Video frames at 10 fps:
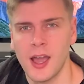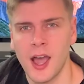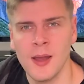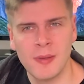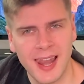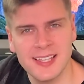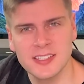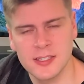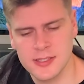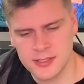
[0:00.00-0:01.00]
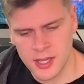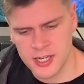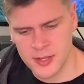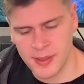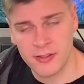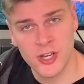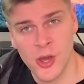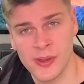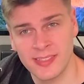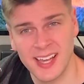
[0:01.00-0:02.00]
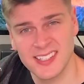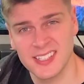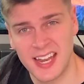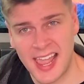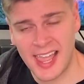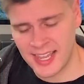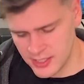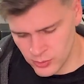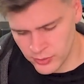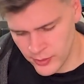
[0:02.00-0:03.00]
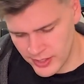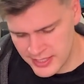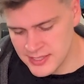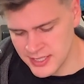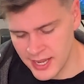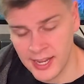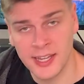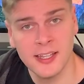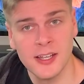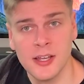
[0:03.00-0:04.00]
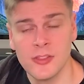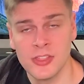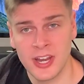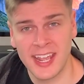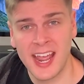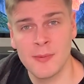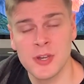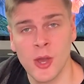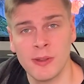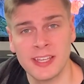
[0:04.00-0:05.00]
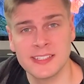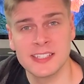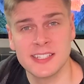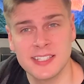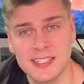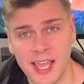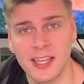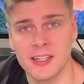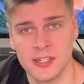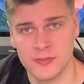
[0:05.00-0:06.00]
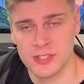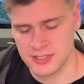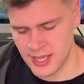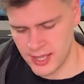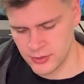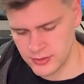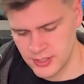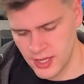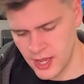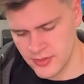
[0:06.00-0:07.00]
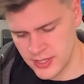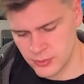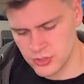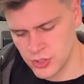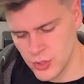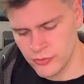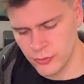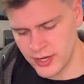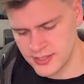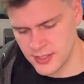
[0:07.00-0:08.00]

I'm less concerned about knowing that's an A, although it is an A, than I am knowing it's the second of the scale and that it was 2 frets